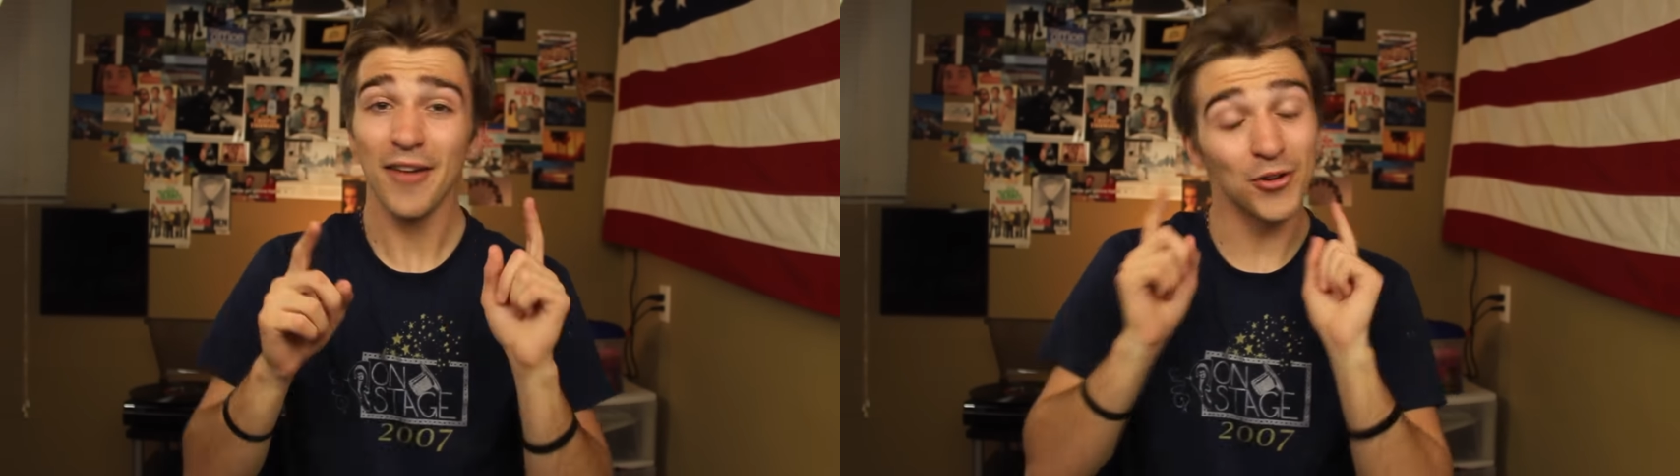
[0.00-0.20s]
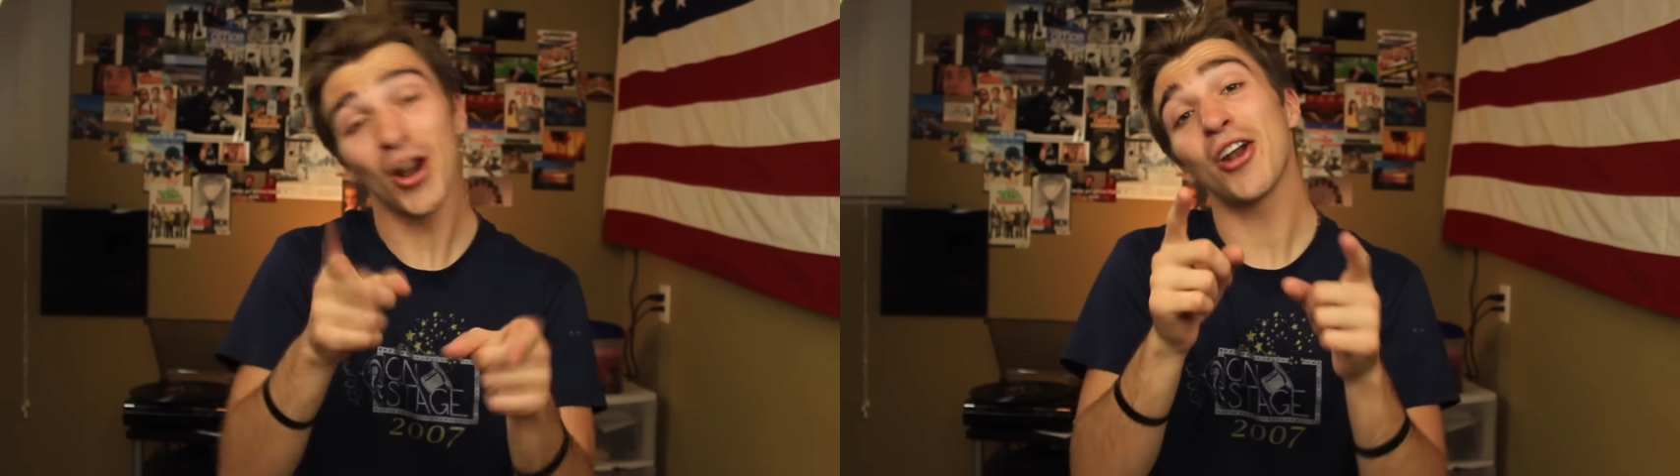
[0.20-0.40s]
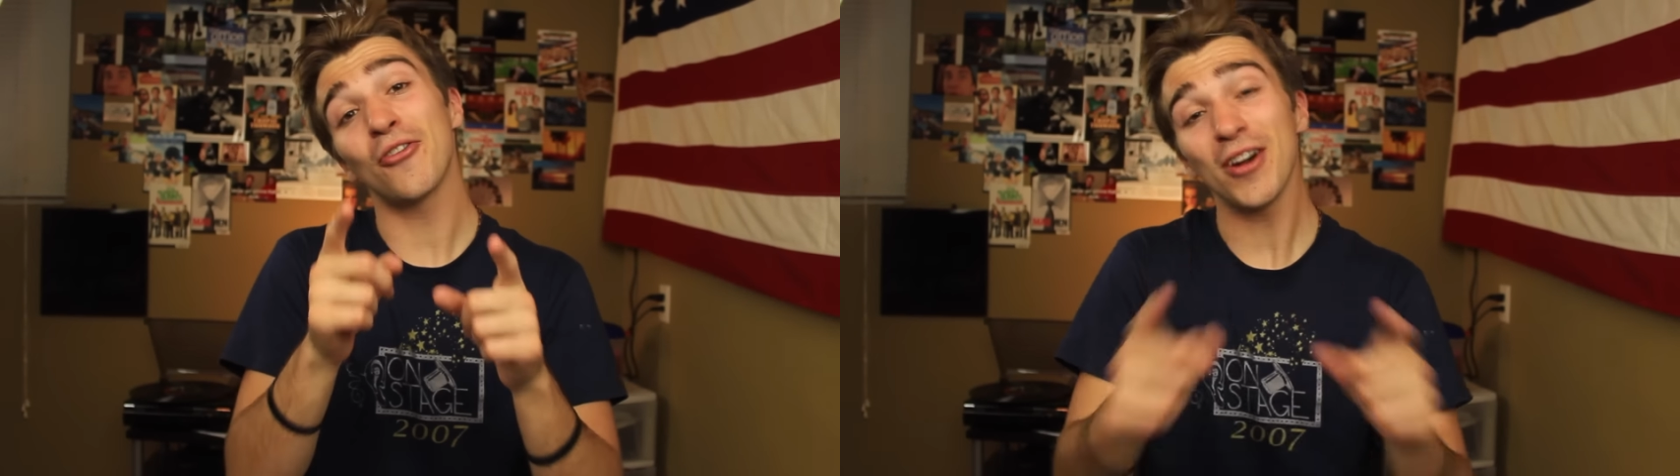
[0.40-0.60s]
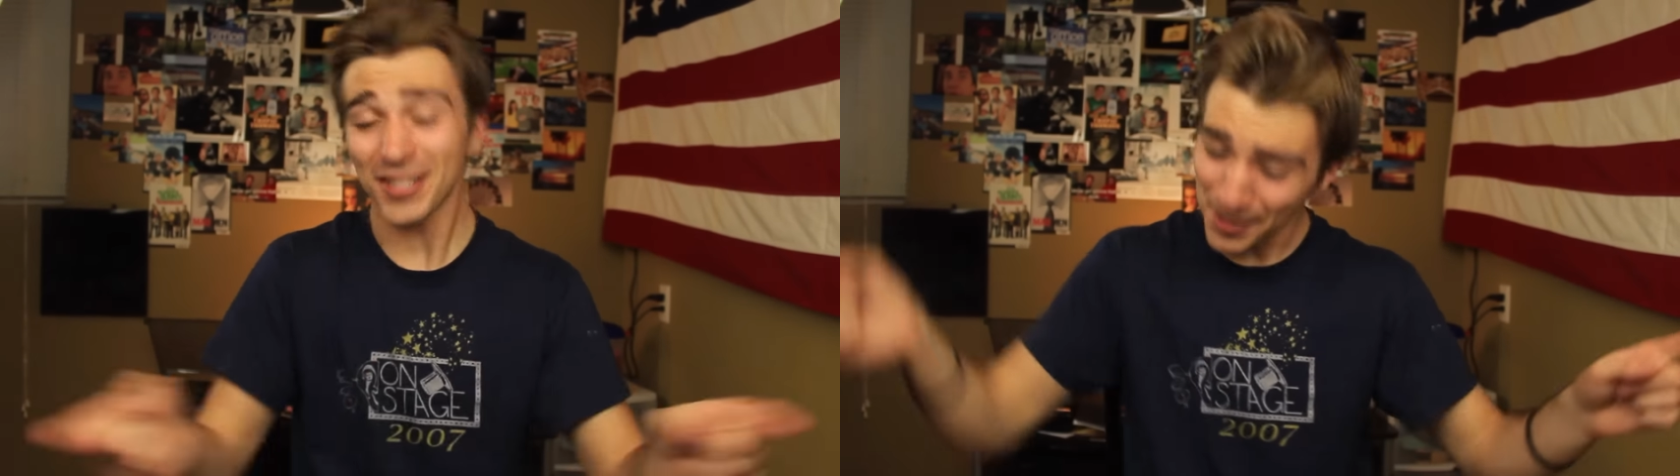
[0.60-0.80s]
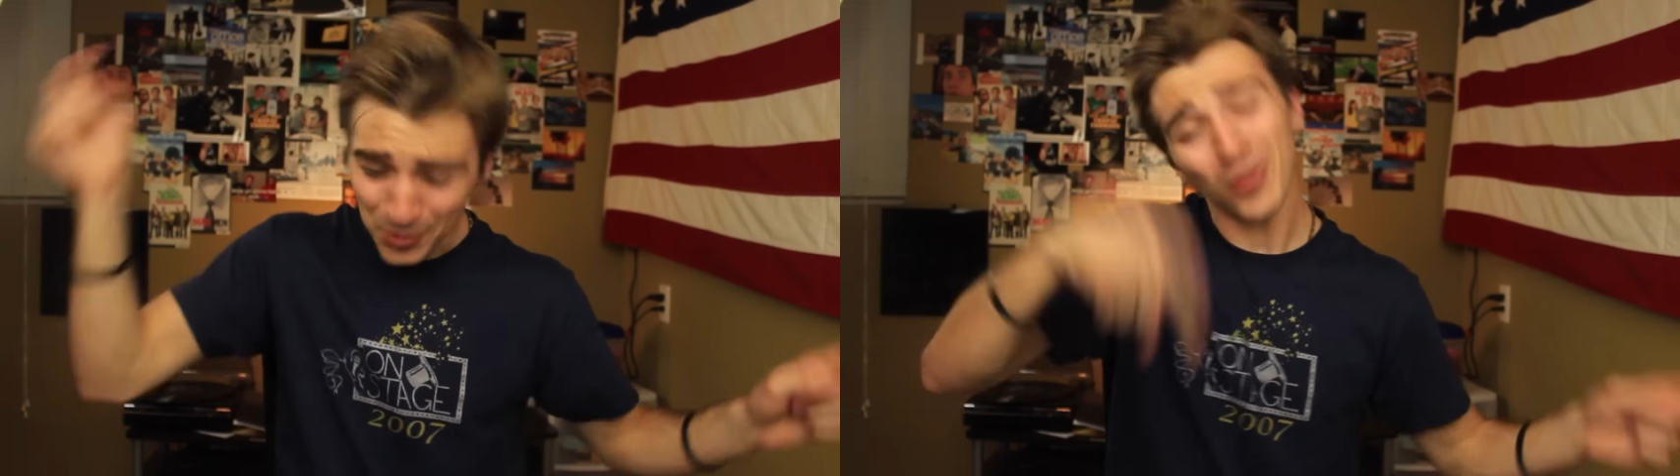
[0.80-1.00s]
If you're not already
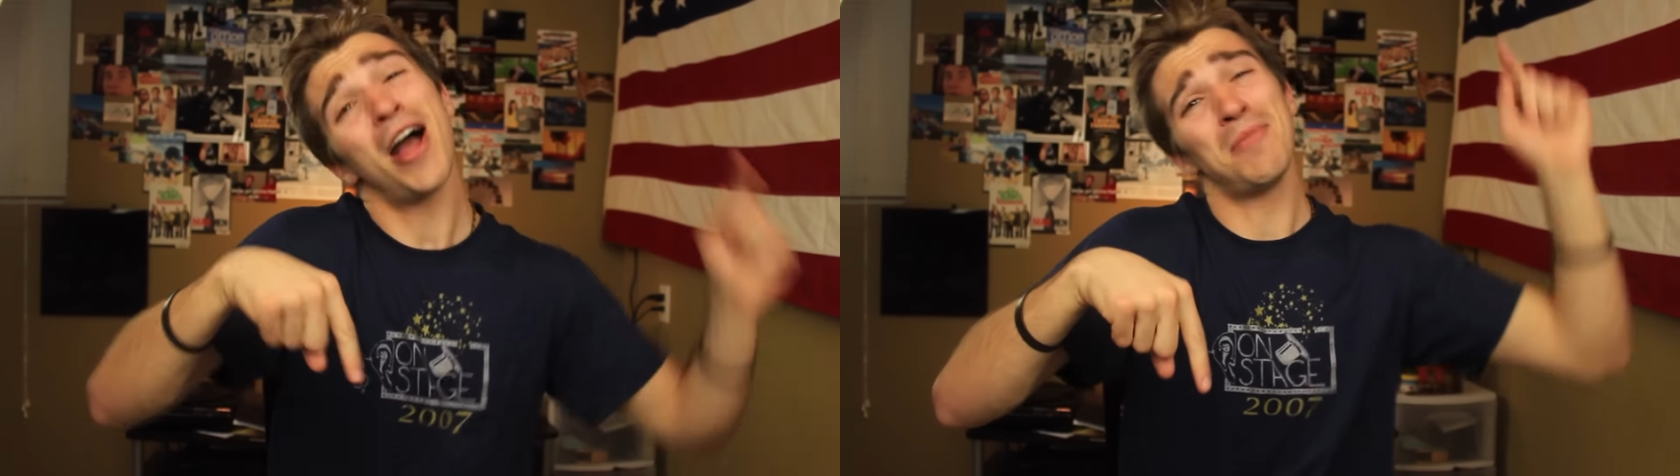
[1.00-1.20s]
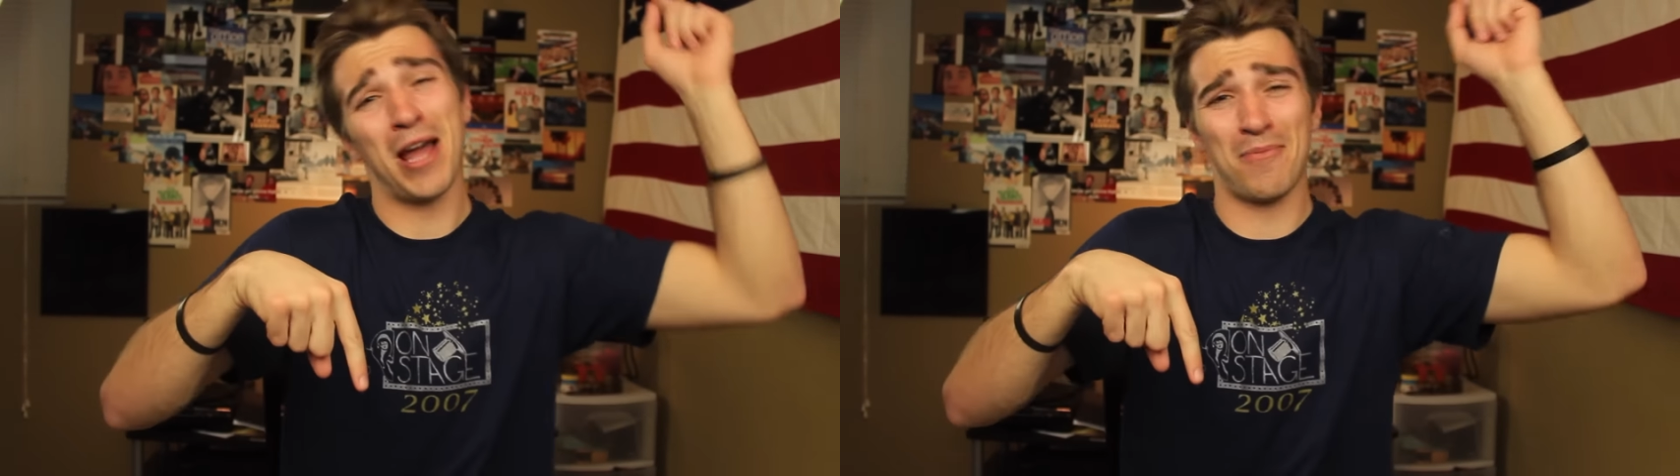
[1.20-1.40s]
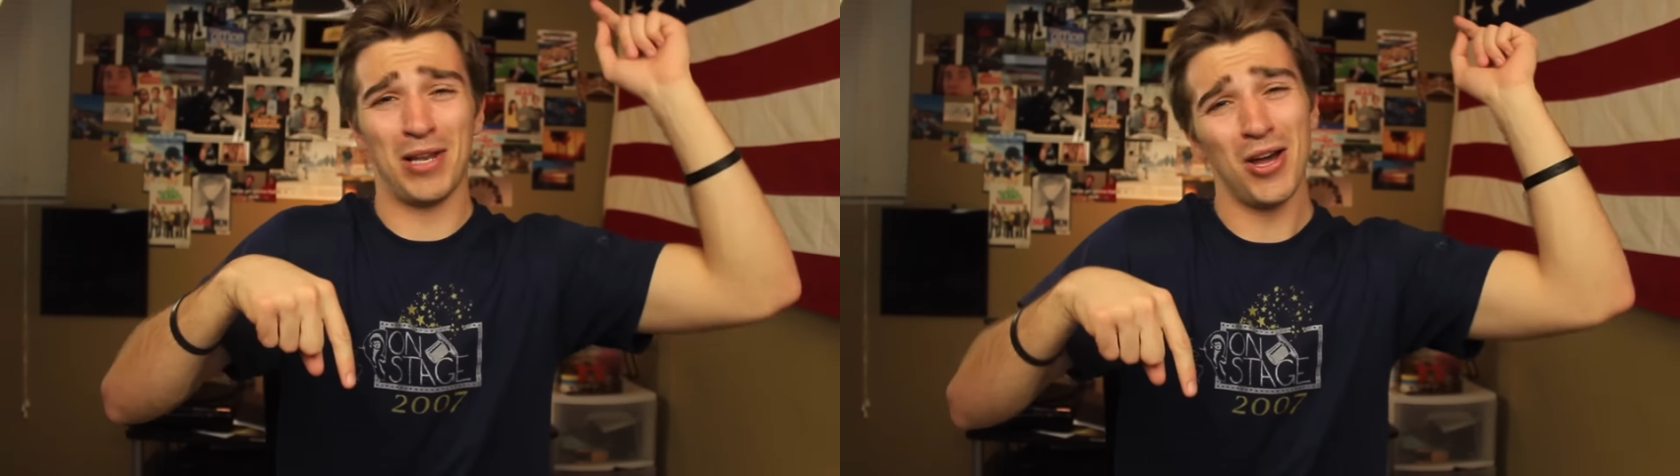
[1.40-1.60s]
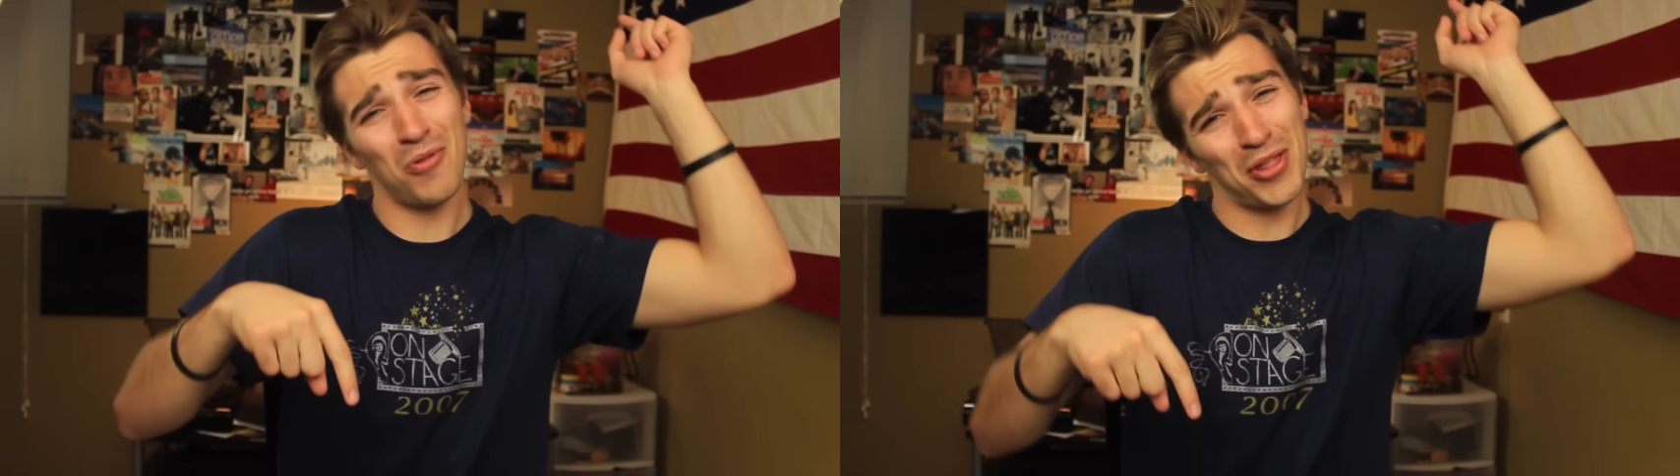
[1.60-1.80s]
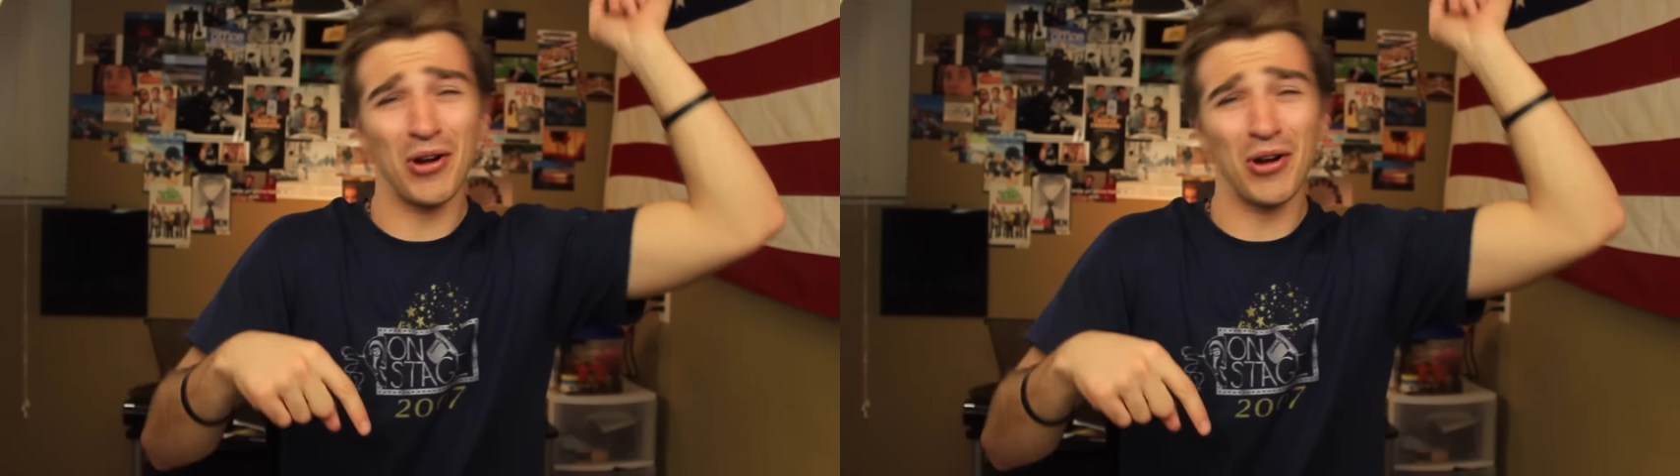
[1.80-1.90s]
subscribed down below,